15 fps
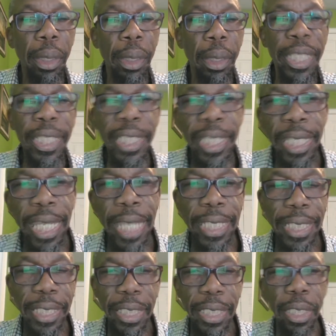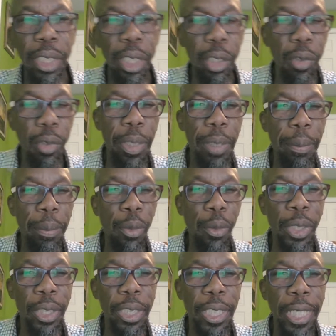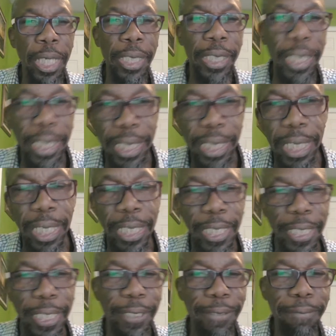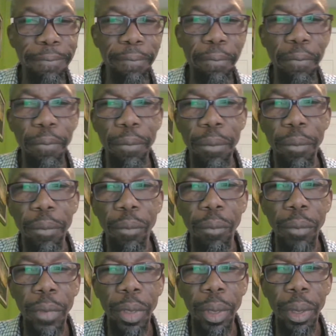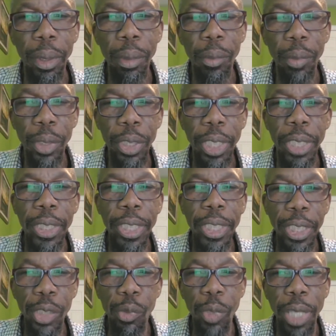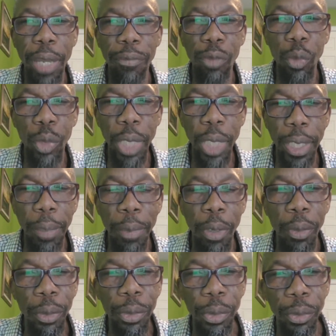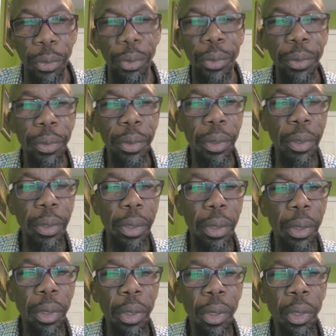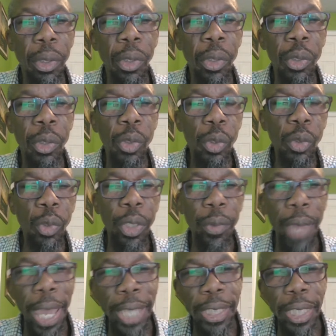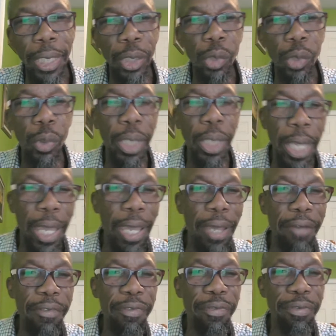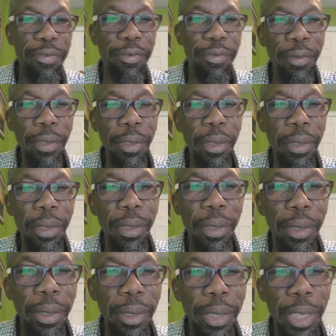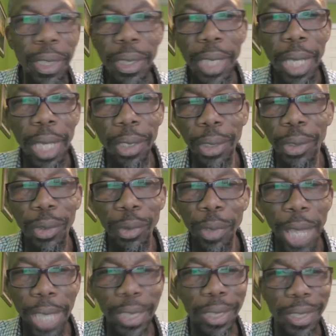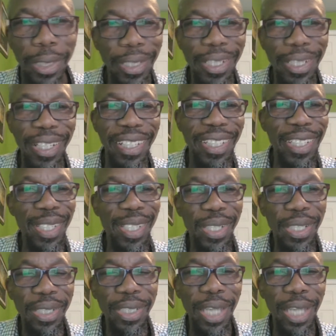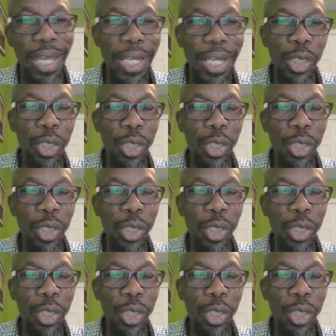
dissidents in Cuba, political dissidents, which are things we have to talk about too. So to the right and to the left, things are not too right. Donald